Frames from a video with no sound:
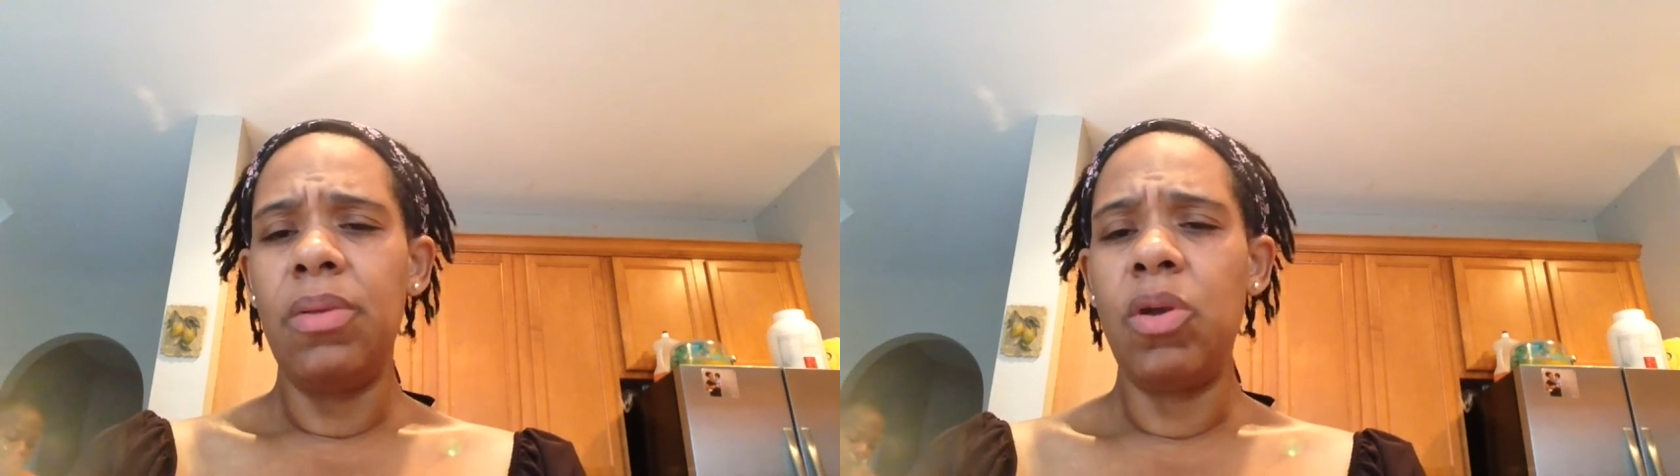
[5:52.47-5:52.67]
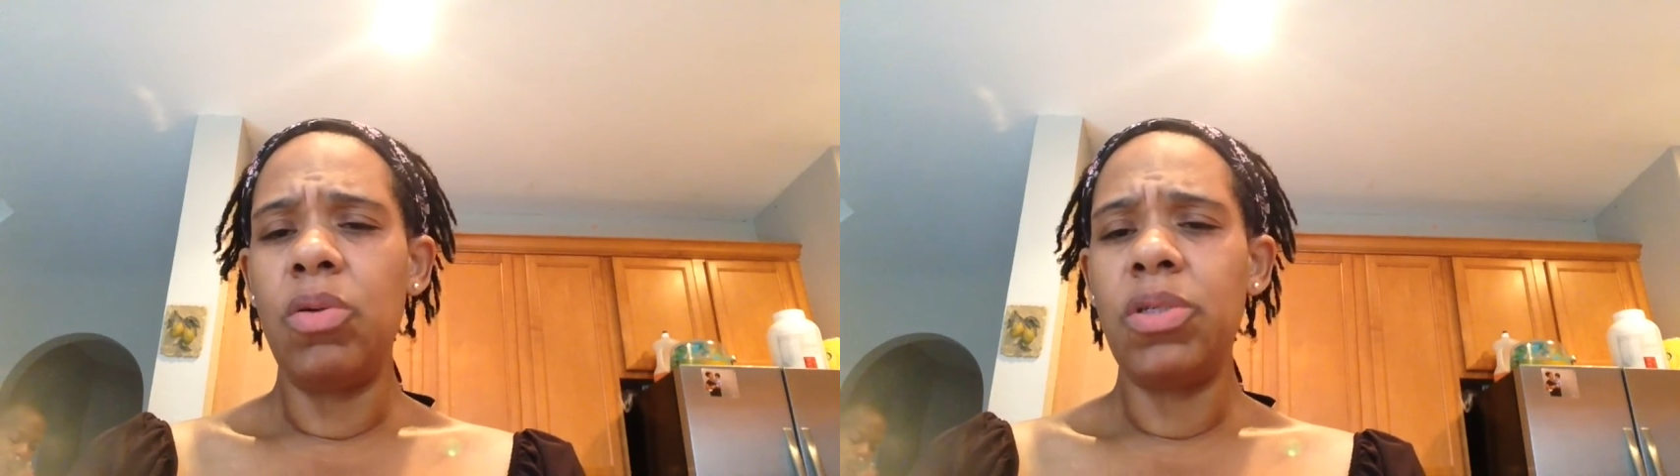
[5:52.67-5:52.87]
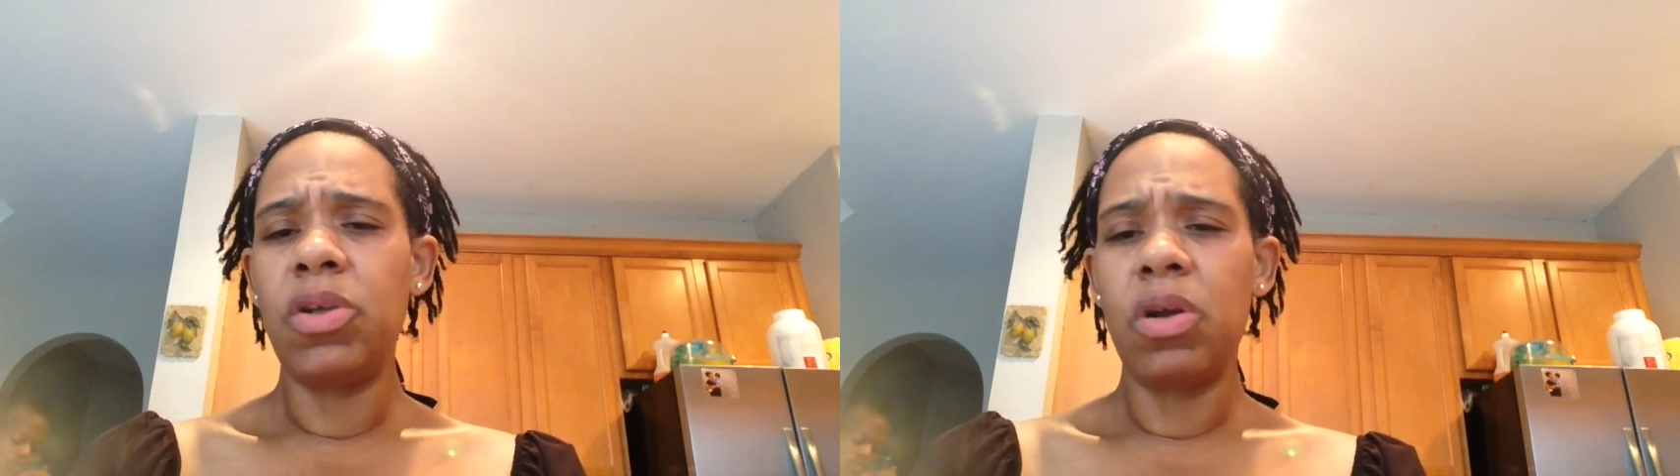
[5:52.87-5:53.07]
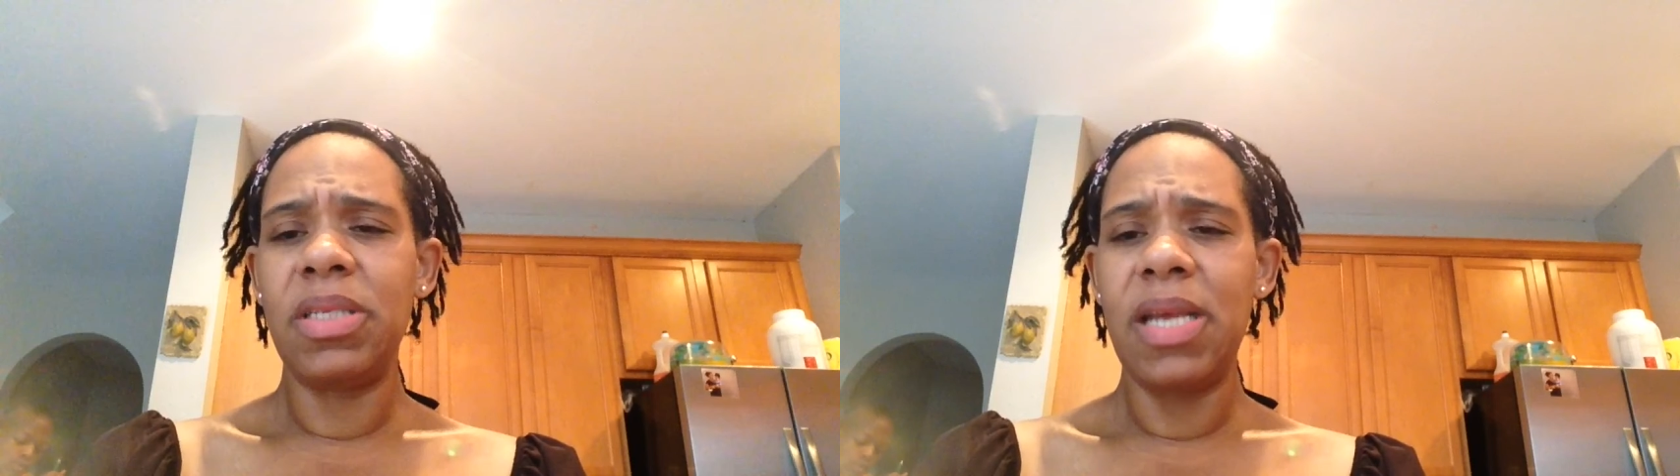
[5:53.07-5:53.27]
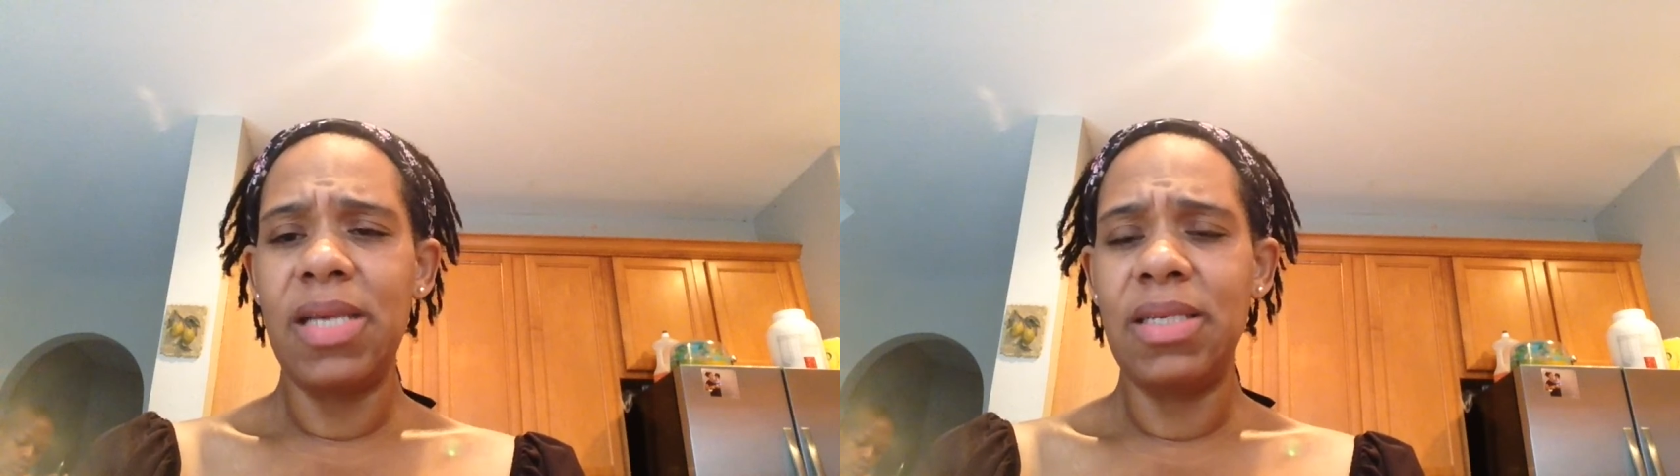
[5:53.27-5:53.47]
Those
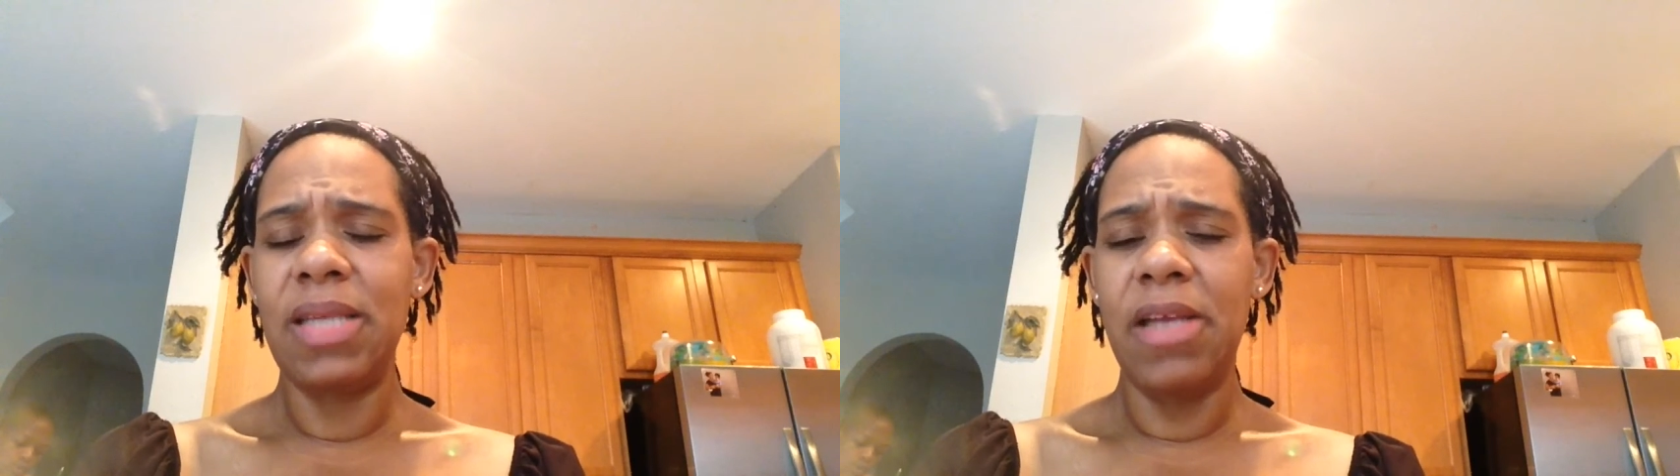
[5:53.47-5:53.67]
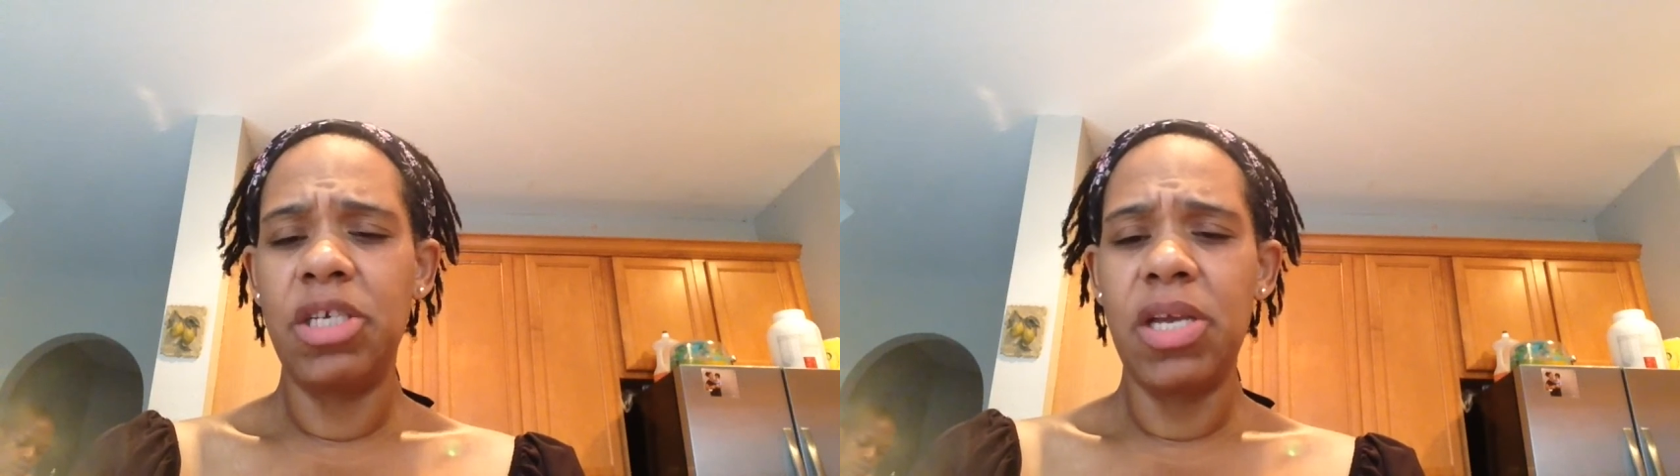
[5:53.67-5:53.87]
circumstances that